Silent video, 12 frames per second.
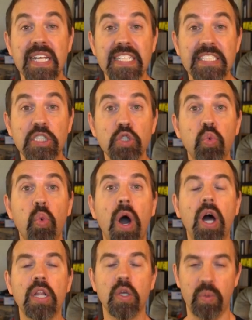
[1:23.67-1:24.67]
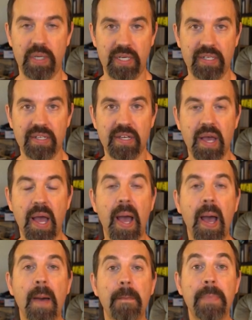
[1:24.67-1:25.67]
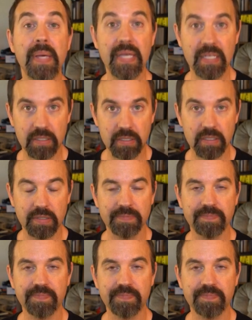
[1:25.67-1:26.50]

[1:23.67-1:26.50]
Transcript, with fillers: is swallowing a pill.